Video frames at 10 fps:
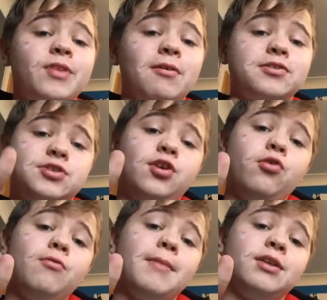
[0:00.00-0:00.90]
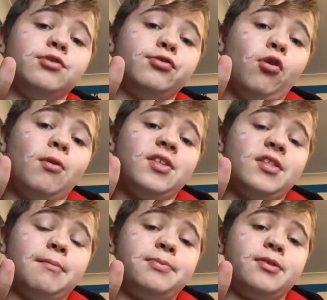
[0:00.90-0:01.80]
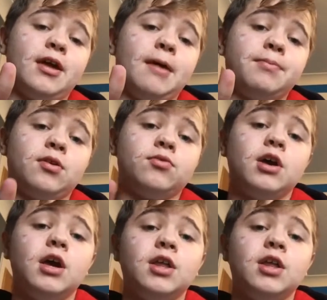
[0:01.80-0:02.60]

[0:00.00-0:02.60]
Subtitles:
There are 2 main stories in the episode.